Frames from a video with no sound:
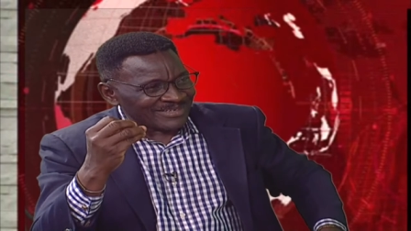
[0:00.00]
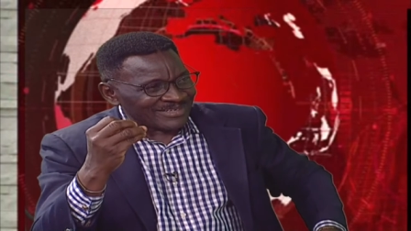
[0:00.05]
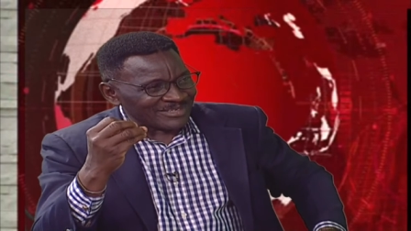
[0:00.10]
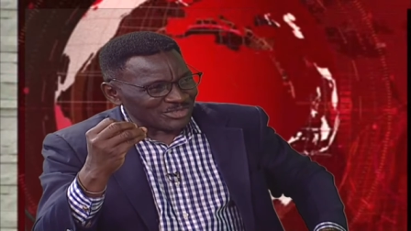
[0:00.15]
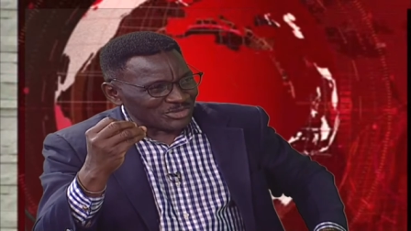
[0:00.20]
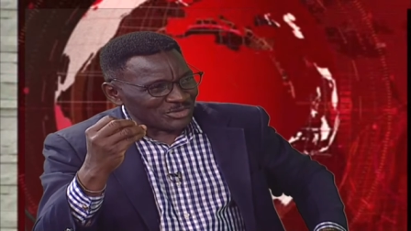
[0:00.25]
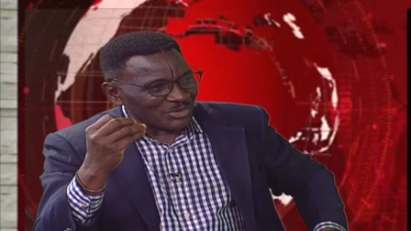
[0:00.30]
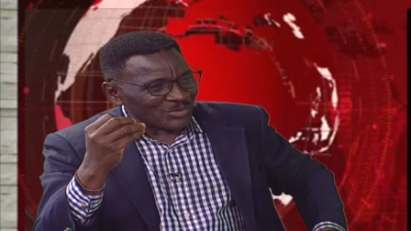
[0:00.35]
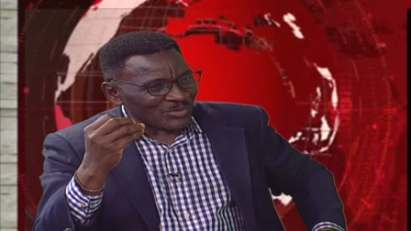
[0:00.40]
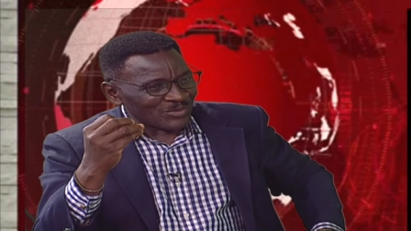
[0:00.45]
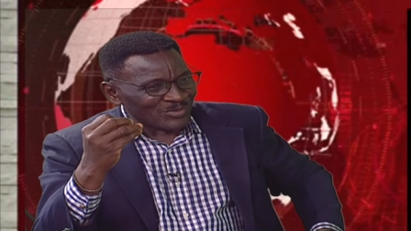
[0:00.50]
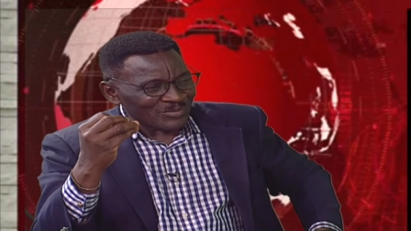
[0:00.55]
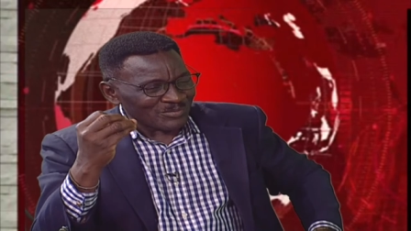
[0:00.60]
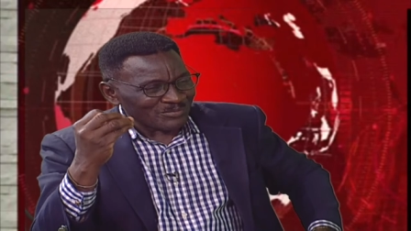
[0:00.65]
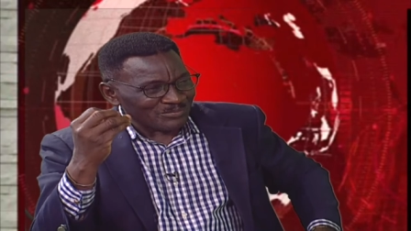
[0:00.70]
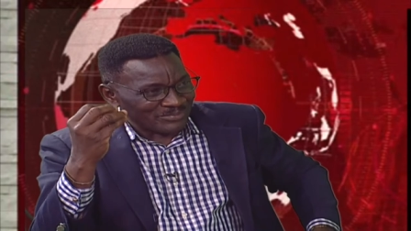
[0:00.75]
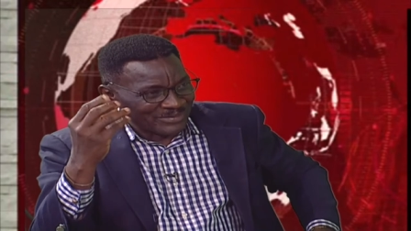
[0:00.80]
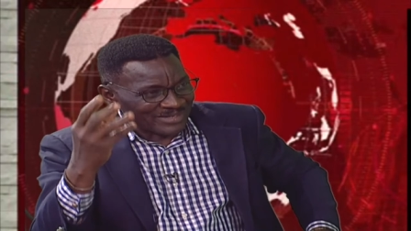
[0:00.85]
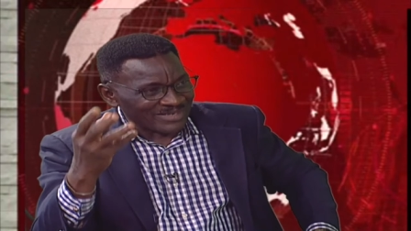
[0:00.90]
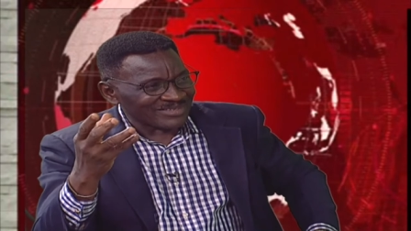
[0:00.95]
you know,
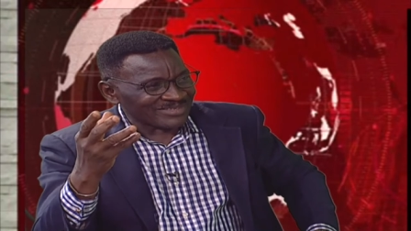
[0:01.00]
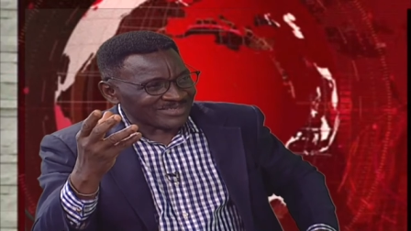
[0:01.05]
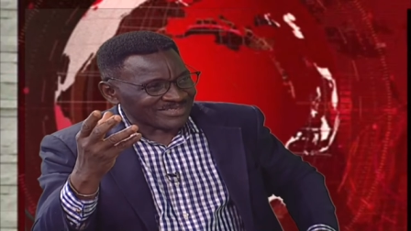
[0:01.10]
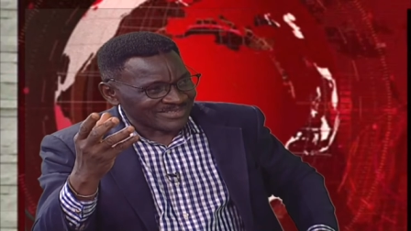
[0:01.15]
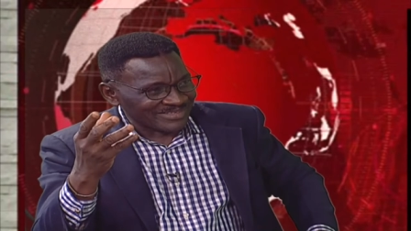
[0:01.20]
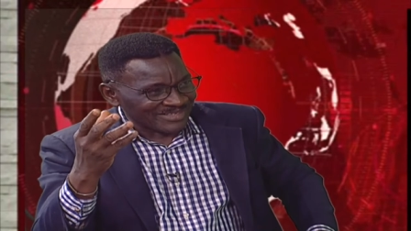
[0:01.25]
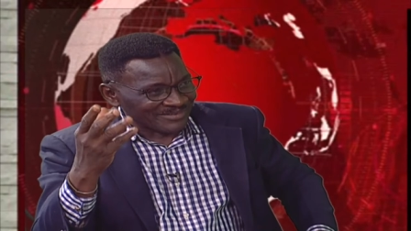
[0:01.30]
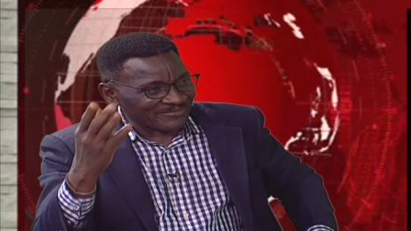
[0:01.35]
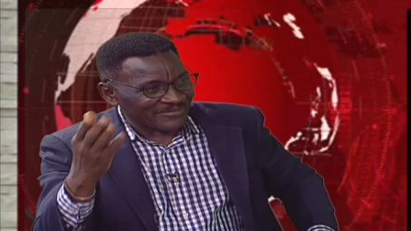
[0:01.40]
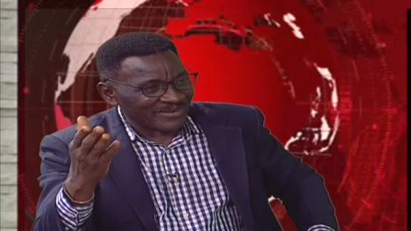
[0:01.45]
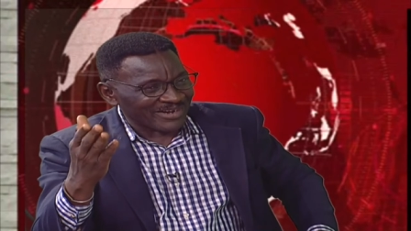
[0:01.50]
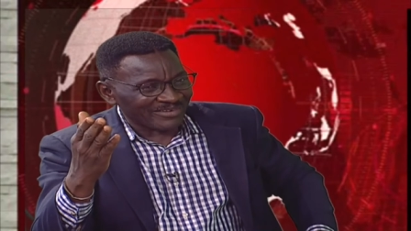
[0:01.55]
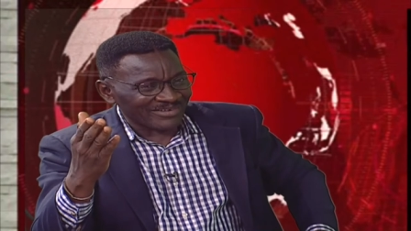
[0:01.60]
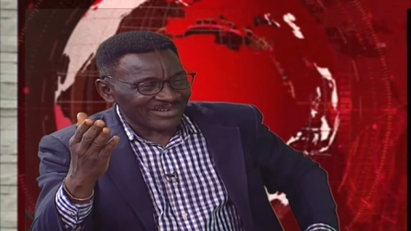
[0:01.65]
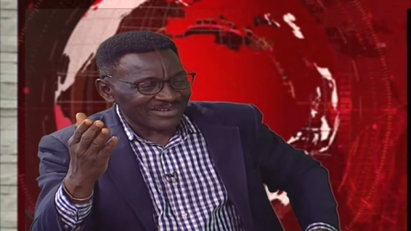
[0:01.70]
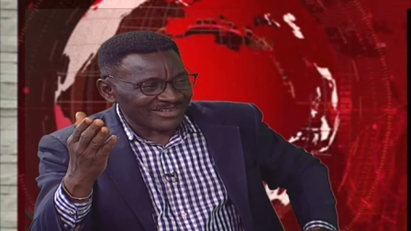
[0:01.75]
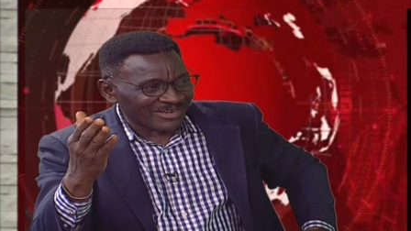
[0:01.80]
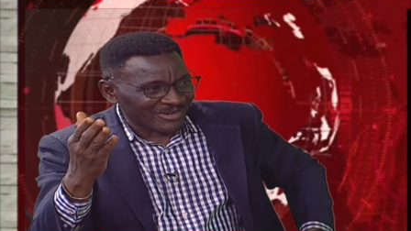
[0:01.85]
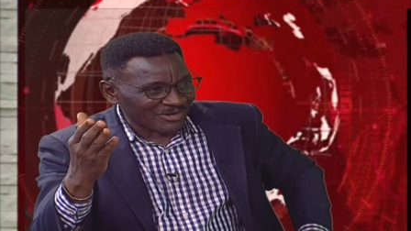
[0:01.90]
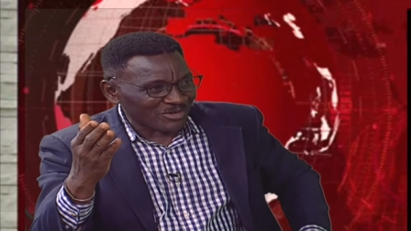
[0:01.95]
build the
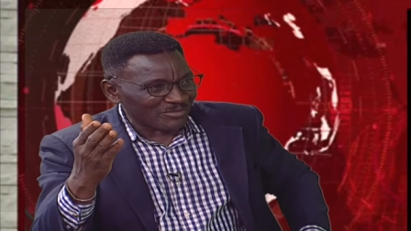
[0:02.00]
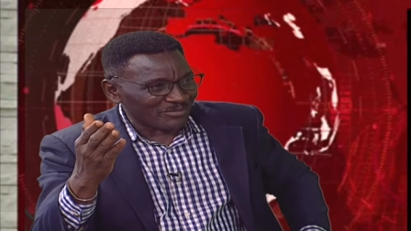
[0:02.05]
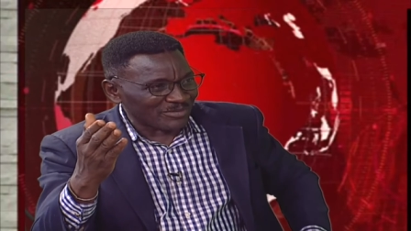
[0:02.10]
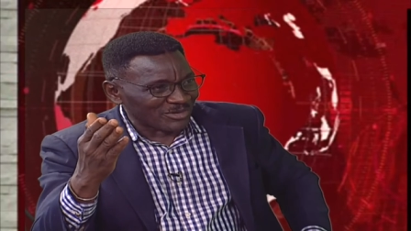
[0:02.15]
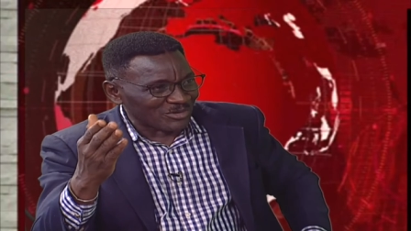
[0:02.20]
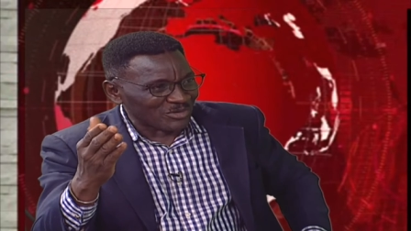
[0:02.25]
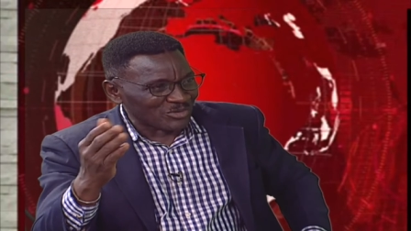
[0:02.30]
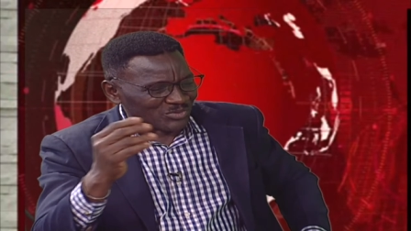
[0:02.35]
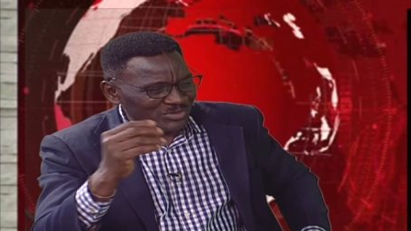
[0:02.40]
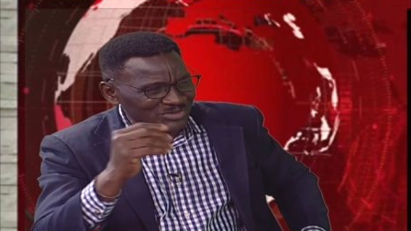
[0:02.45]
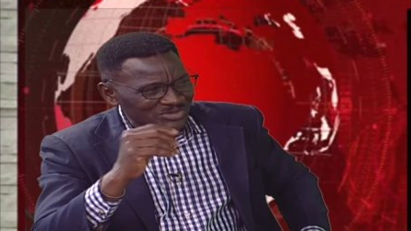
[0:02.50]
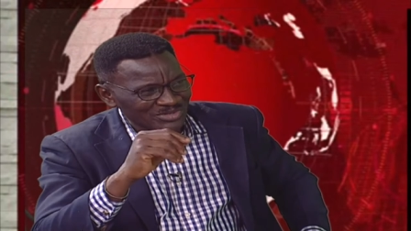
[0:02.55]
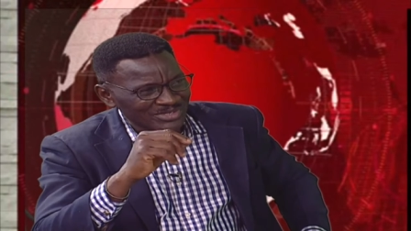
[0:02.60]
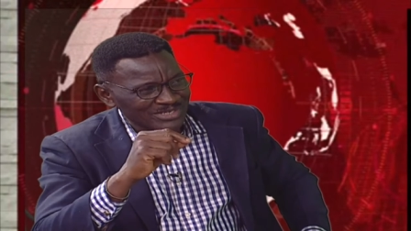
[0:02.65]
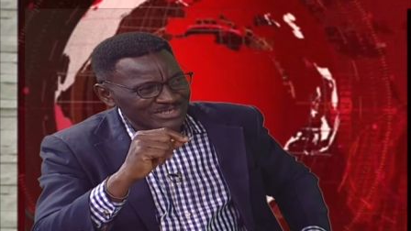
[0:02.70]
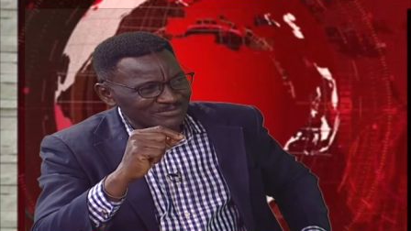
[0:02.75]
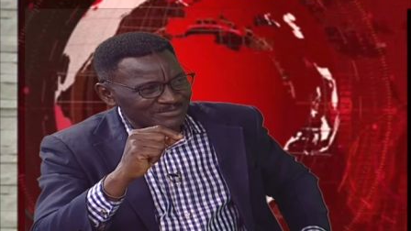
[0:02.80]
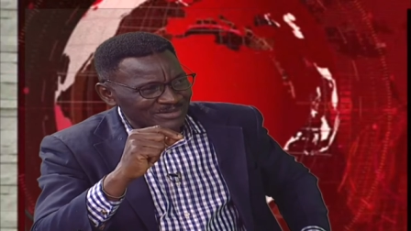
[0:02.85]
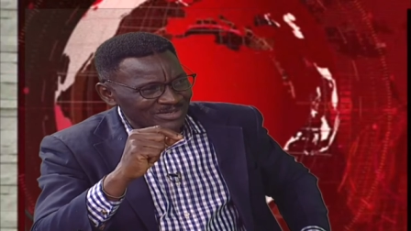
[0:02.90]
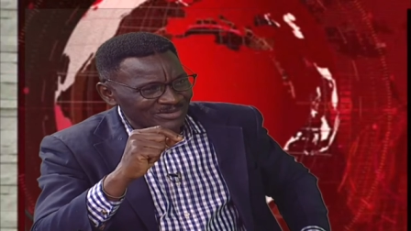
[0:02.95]
viral economic growth we're
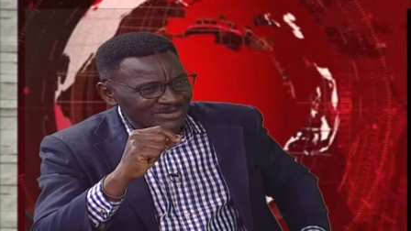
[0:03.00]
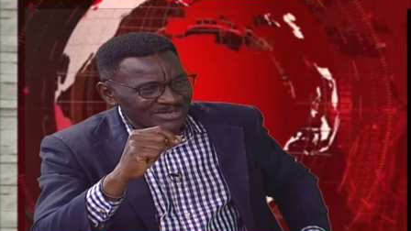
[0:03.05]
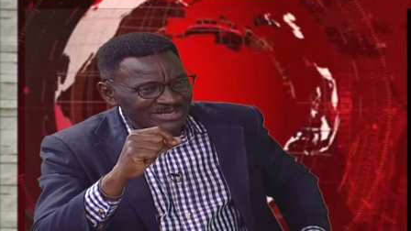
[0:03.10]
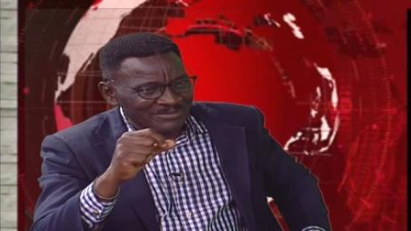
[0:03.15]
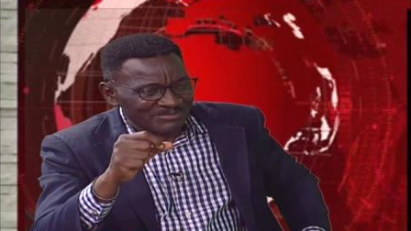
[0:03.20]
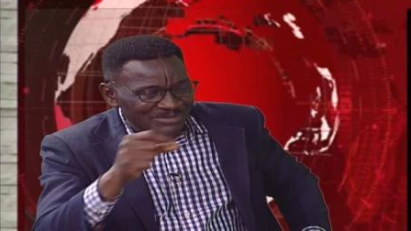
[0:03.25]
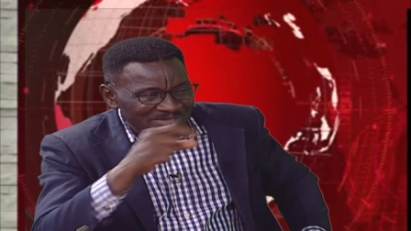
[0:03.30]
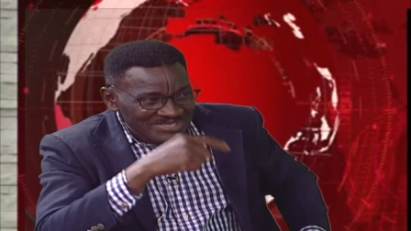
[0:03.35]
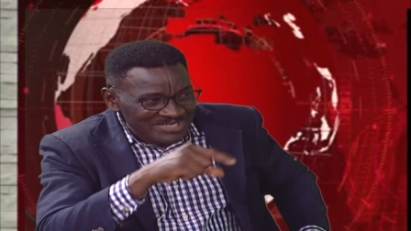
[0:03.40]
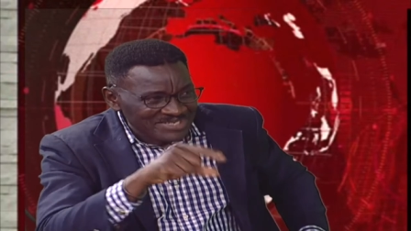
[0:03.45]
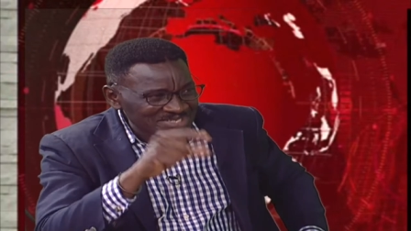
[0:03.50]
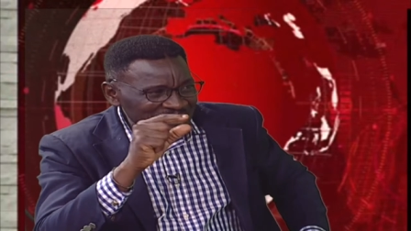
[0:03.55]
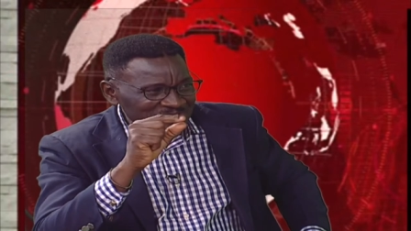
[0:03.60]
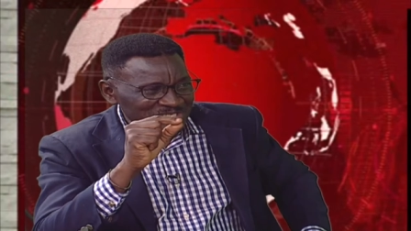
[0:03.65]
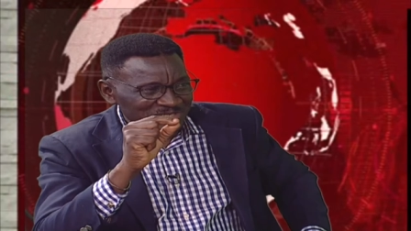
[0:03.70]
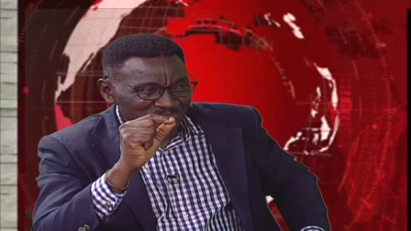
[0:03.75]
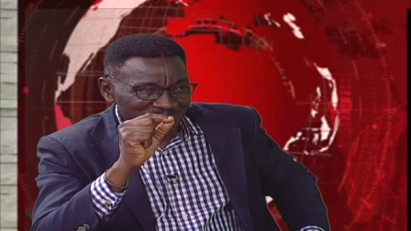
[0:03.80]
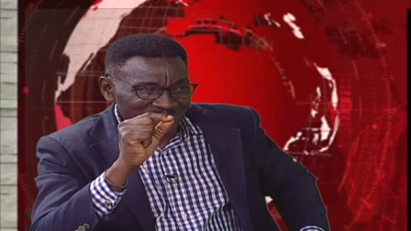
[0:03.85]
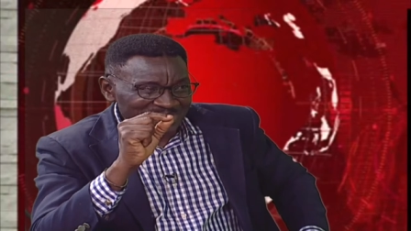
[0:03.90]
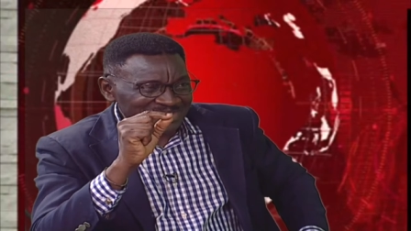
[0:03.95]
talking about. But this
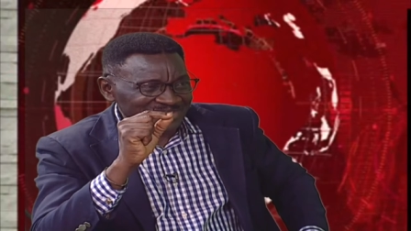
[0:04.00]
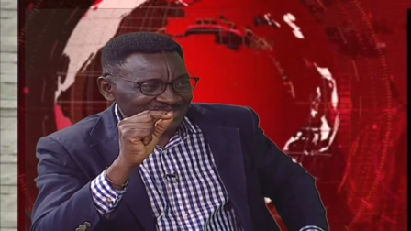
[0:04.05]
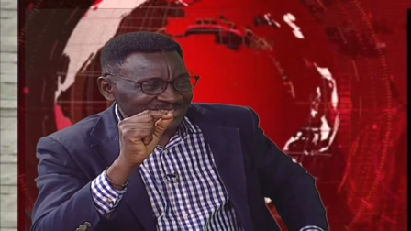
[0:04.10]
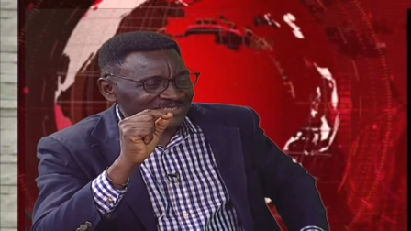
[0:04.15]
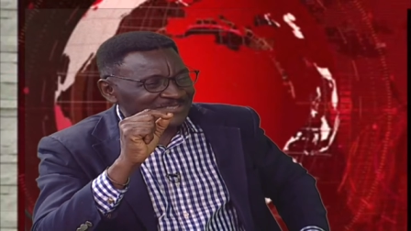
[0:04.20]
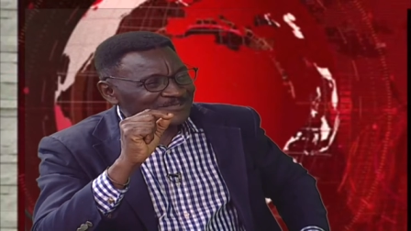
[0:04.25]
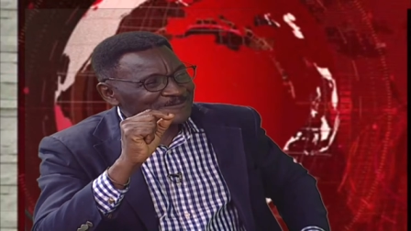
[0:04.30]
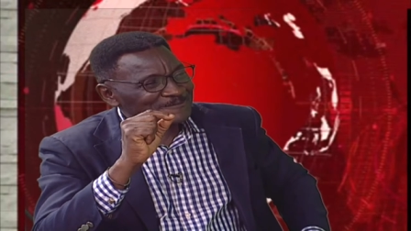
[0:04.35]
is missing.